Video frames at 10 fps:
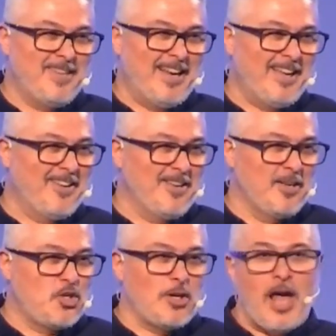You like it?
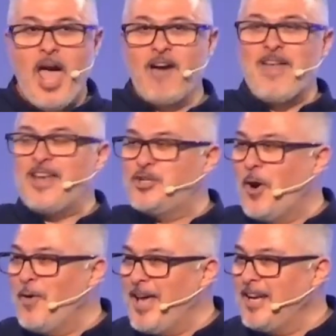Should I have that
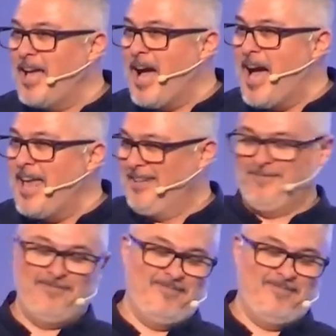donut, God?